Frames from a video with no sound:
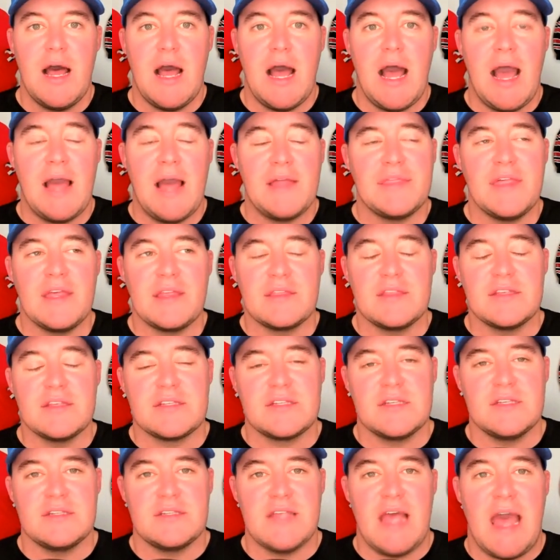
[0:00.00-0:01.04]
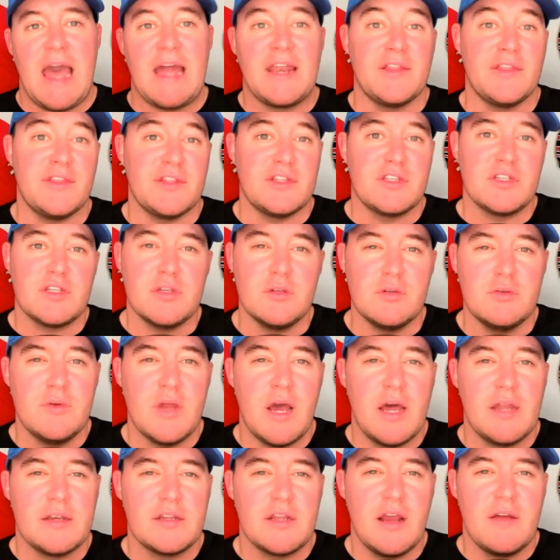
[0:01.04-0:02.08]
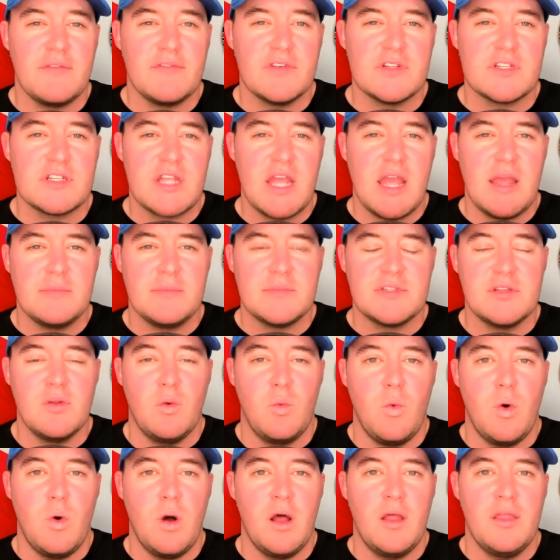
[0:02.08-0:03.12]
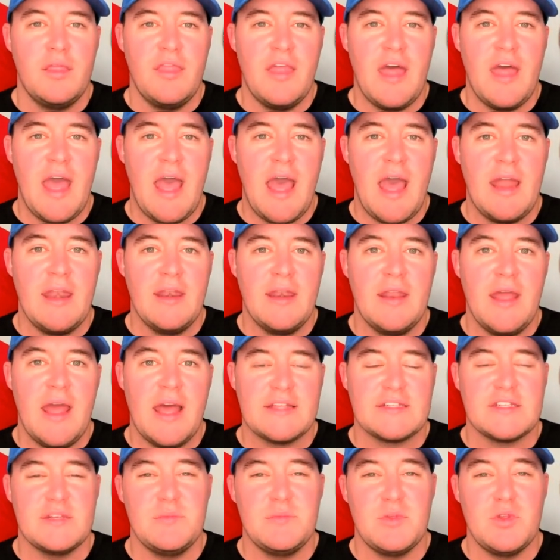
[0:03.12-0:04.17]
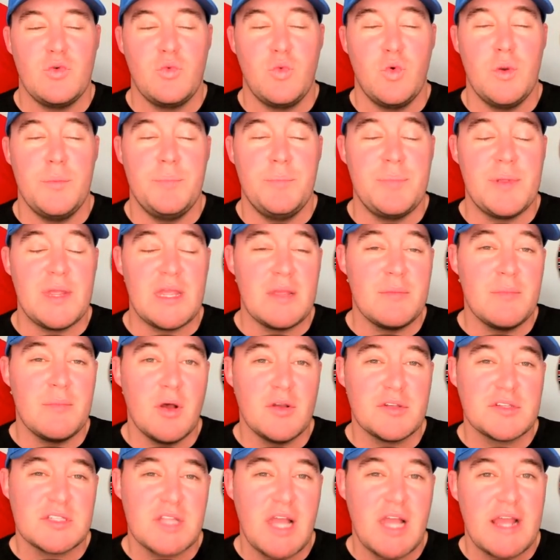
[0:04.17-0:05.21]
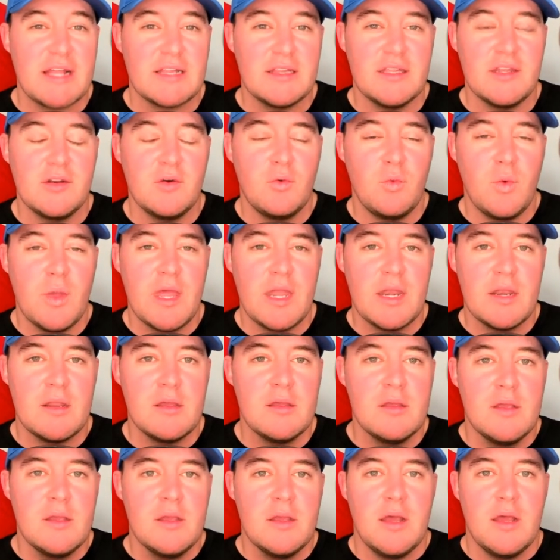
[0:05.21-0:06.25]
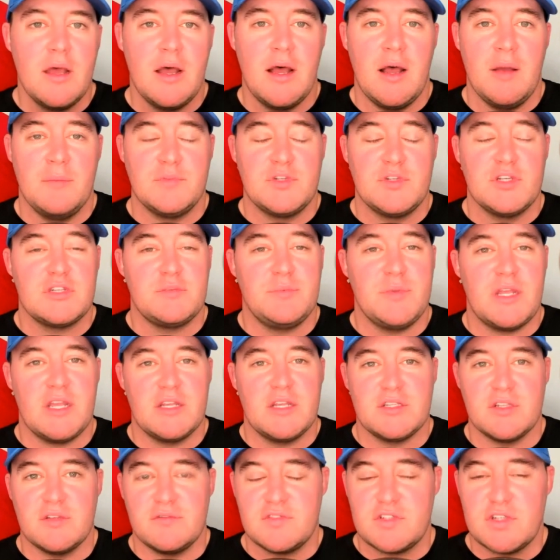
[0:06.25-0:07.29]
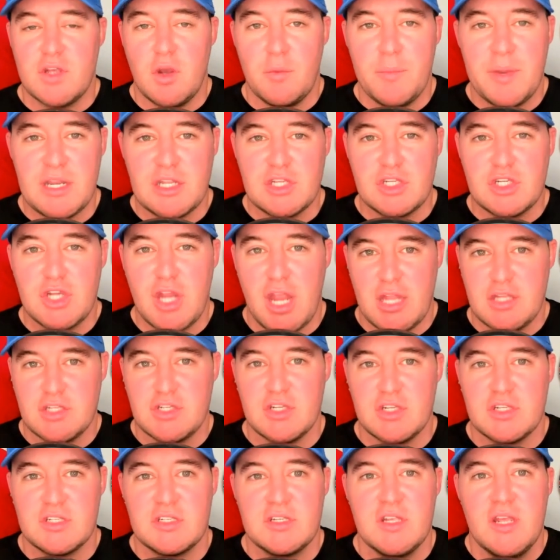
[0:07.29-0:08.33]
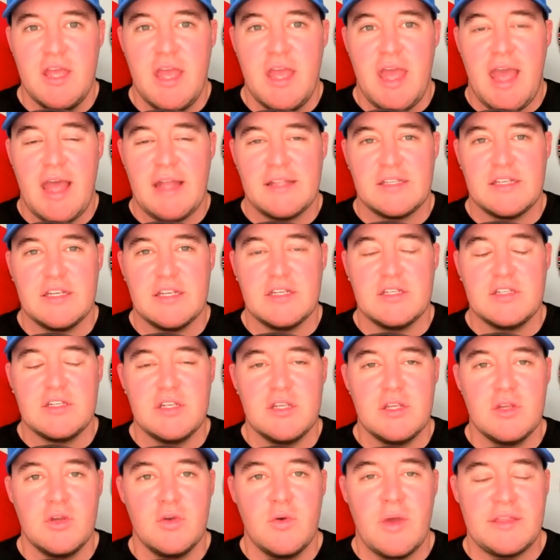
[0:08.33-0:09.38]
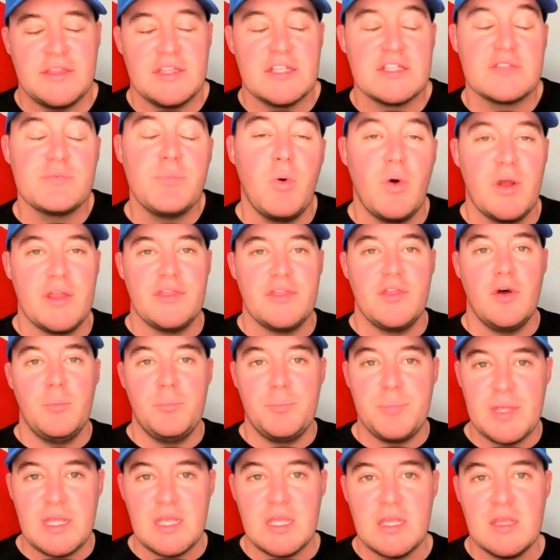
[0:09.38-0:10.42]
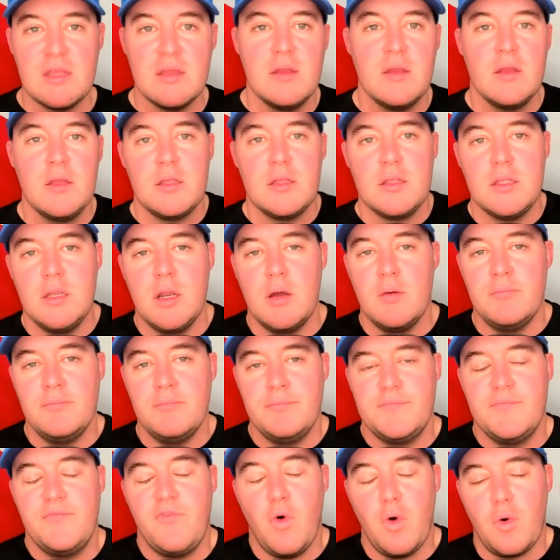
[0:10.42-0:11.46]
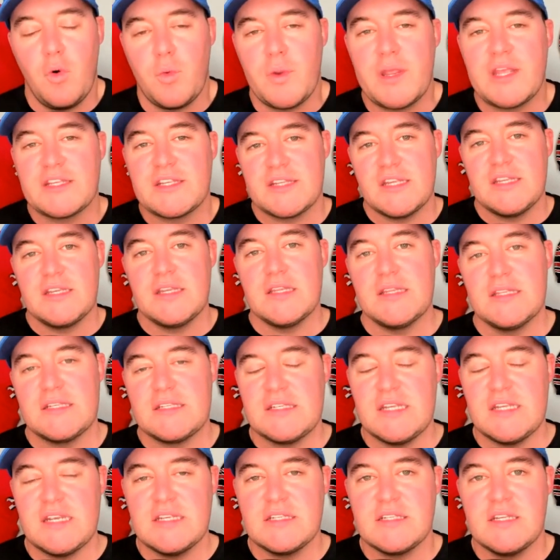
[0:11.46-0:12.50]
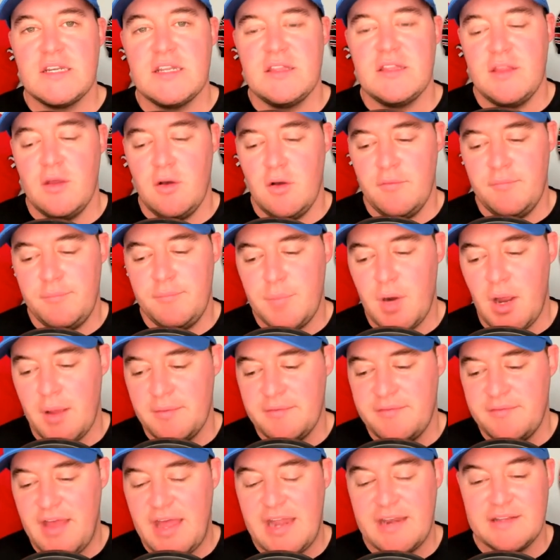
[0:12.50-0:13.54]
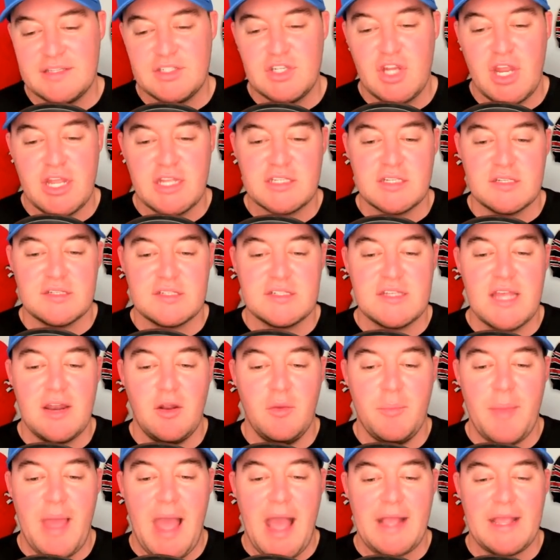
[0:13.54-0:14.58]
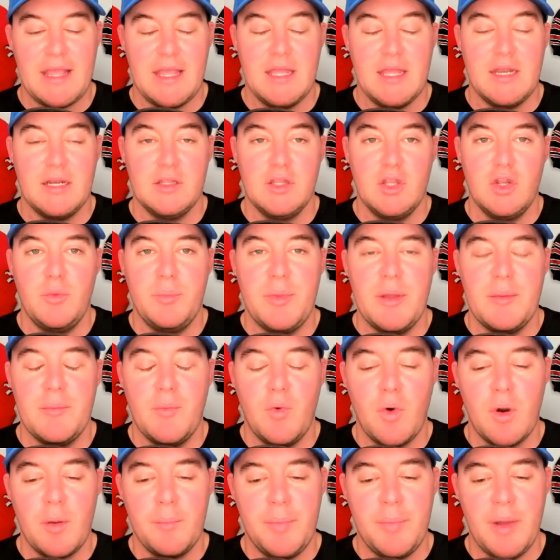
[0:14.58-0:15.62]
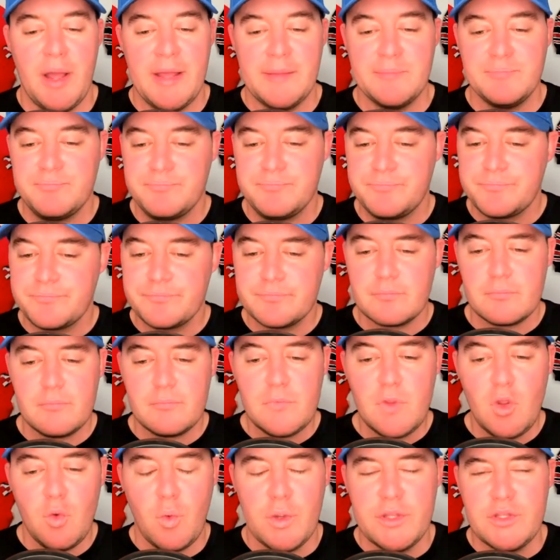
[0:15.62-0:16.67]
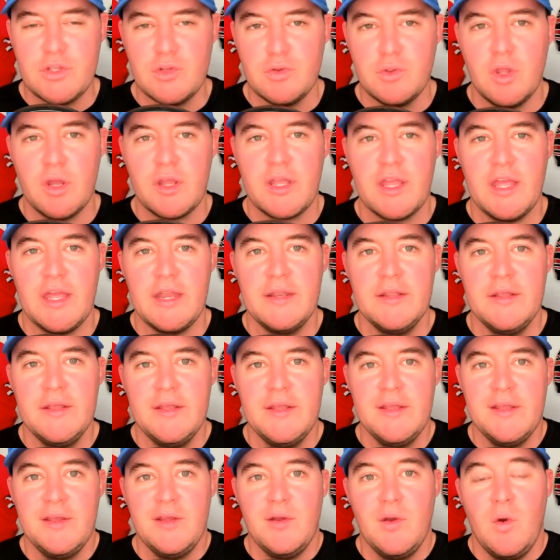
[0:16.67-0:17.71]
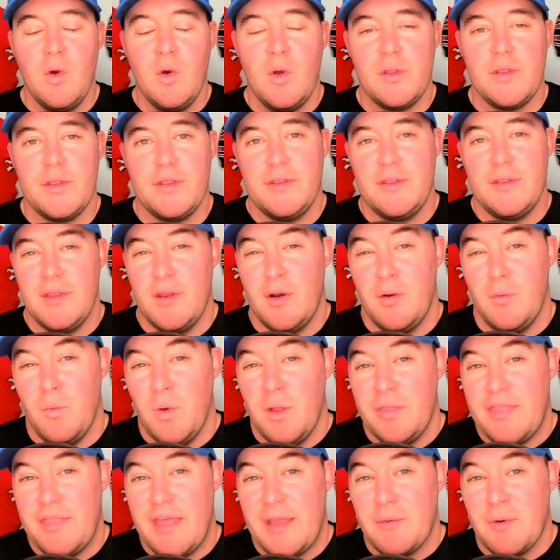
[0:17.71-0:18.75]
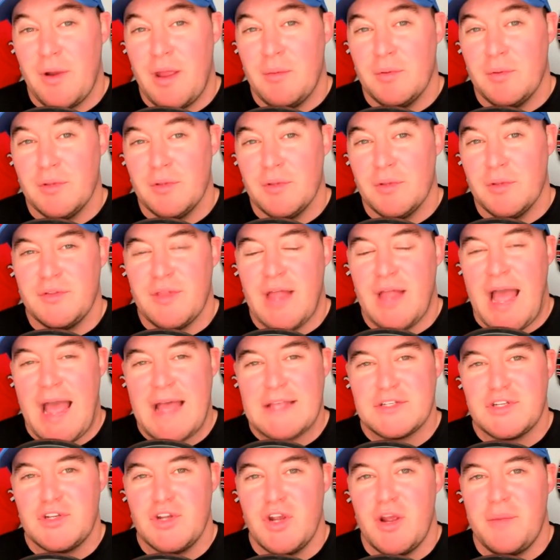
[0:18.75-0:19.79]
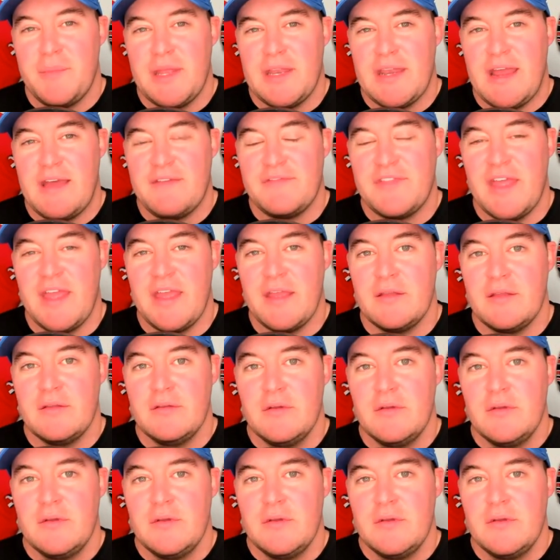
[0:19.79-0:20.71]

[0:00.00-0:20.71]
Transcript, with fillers: I think this is, out of the two non-conference games, the one that S M U would be most likely to win, um, just because of so many changes at T C U. At this point, they'll be, you know, four weeks into the season, and they'll probably have had a chance to settle back in a little bit more. But when you look at, you know, what they were able to do last year, I mean, have they,